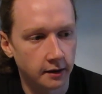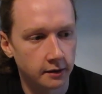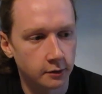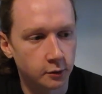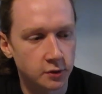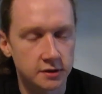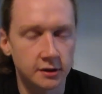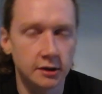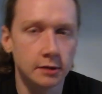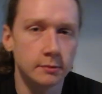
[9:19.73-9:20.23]
it
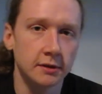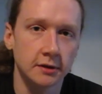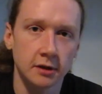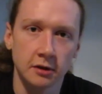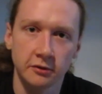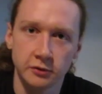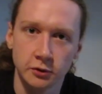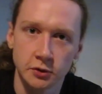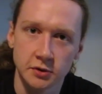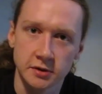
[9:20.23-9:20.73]
was a little bit
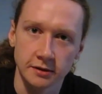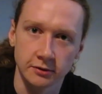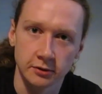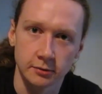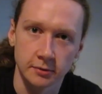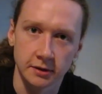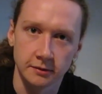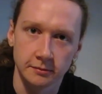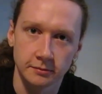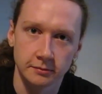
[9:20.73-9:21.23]
confusing
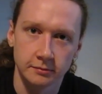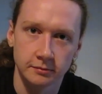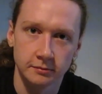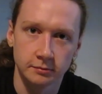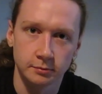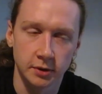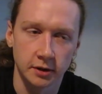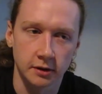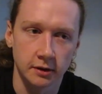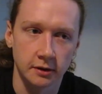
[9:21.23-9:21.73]
to me
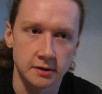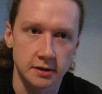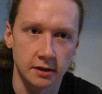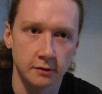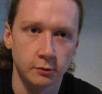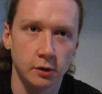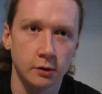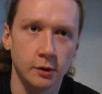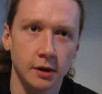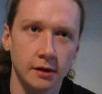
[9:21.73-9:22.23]
because
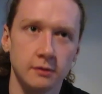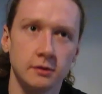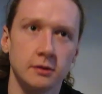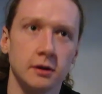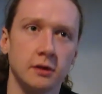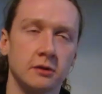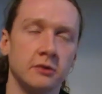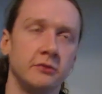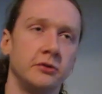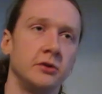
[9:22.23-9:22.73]
well,
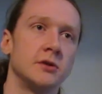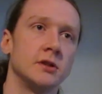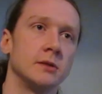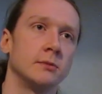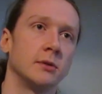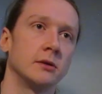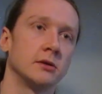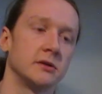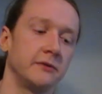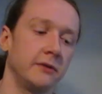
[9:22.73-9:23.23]
not
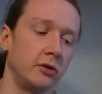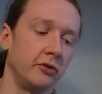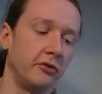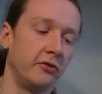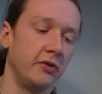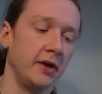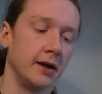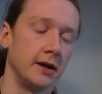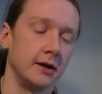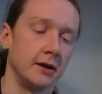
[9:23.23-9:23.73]
confusing, but it was very
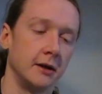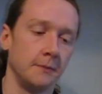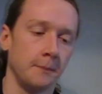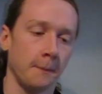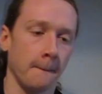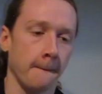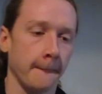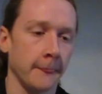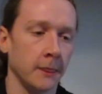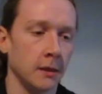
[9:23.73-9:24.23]
vague.
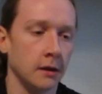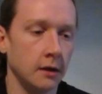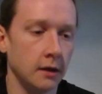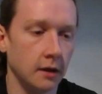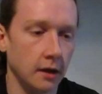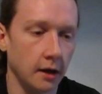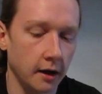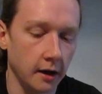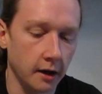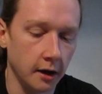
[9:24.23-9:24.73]

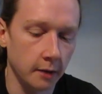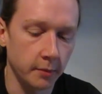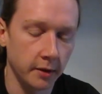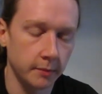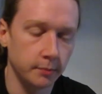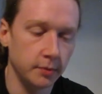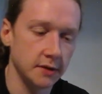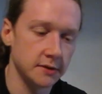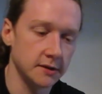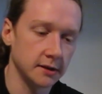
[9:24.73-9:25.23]

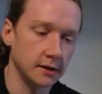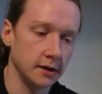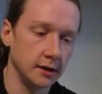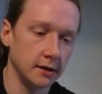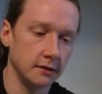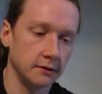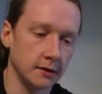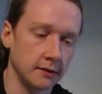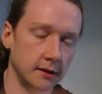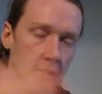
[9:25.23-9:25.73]
But
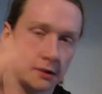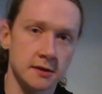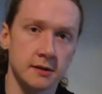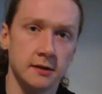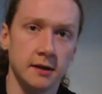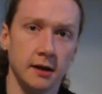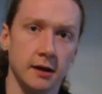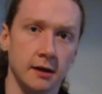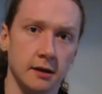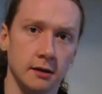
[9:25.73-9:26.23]
basically, the
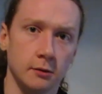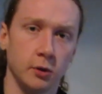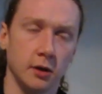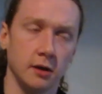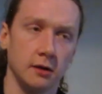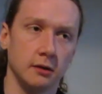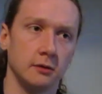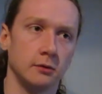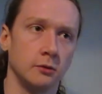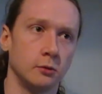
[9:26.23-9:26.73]
next day,
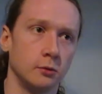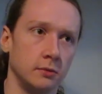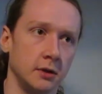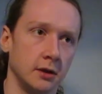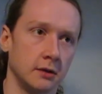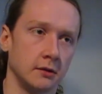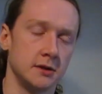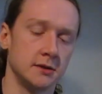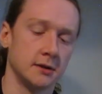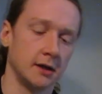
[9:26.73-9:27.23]
well,
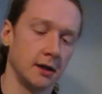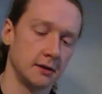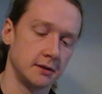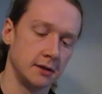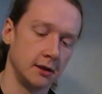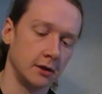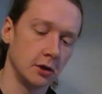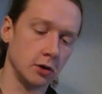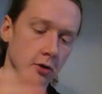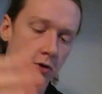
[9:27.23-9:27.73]
Nicolas
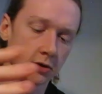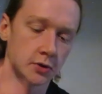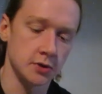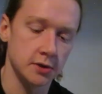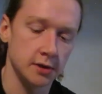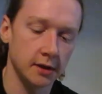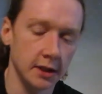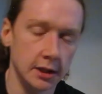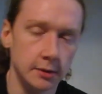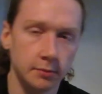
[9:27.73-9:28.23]
Cage, he goes to
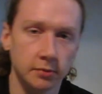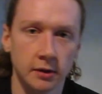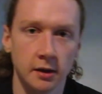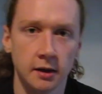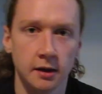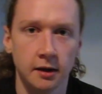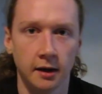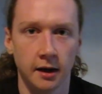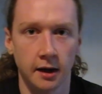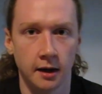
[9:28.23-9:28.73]
sleep,
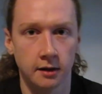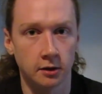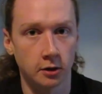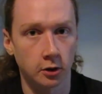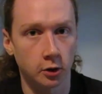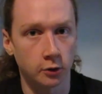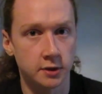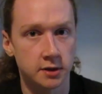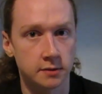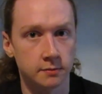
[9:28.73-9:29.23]
and
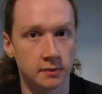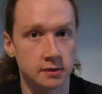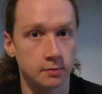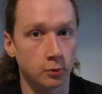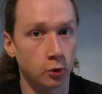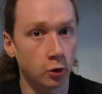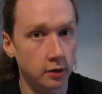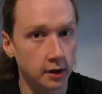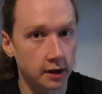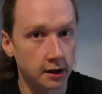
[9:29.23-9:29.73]
on Christmas
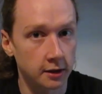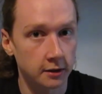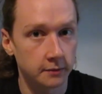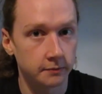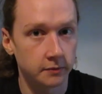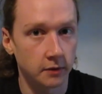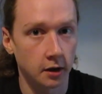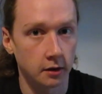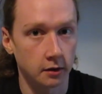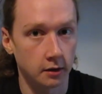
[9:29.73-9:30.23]
morning,
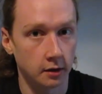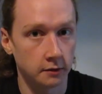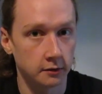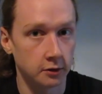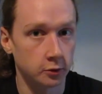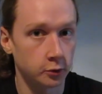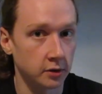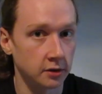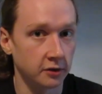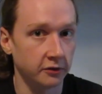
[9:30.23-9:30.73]
on
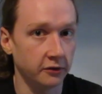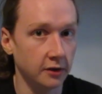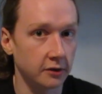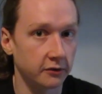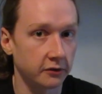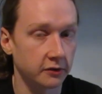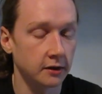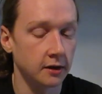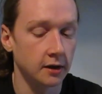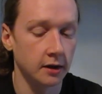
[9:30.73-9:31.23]
the
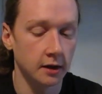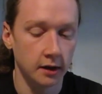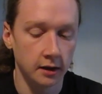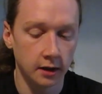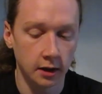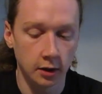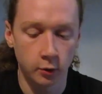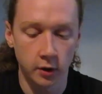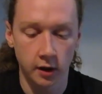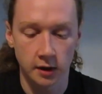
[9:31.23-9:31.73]
25th,
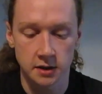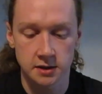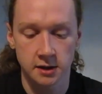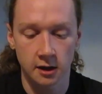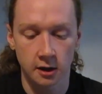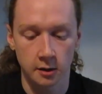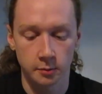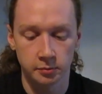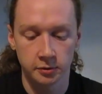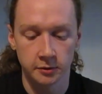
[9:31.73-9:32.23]
he wakes
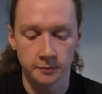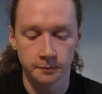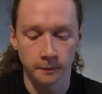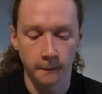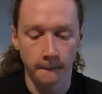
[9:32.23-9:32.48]
up.